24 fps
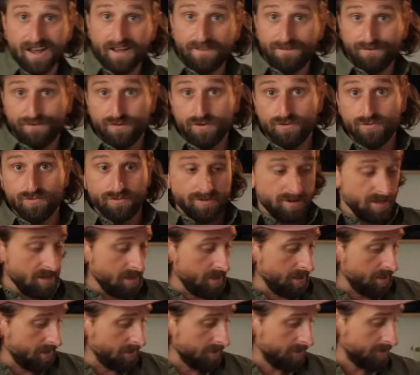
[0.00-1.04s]
a few
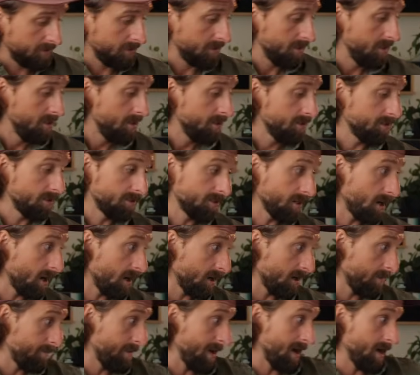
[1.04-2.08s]
things to
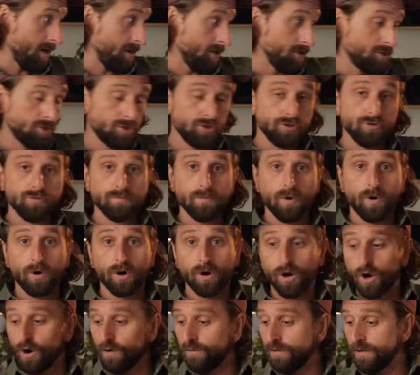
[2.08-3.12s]
talk about and 2
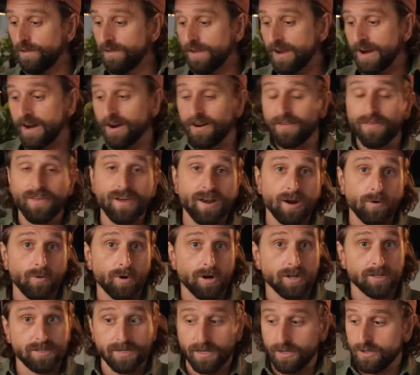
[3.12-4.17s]
more over there. And then I
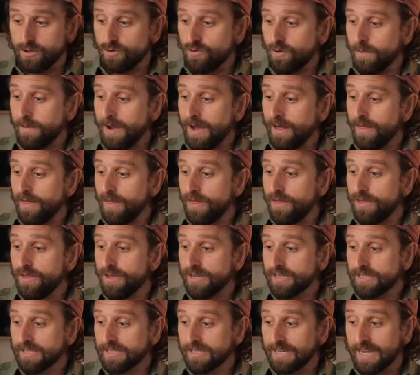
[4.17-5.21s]
want to tell you about
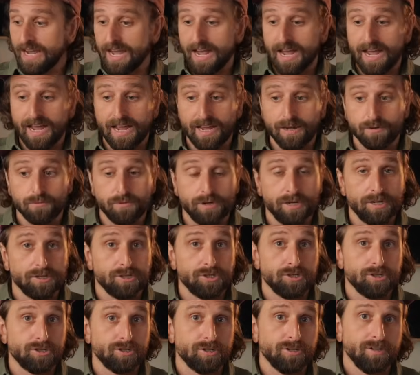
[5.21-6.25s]
this guy,
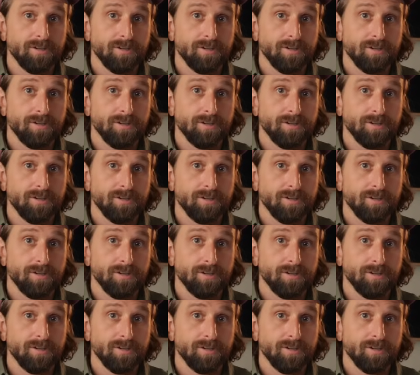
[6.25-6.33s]
which,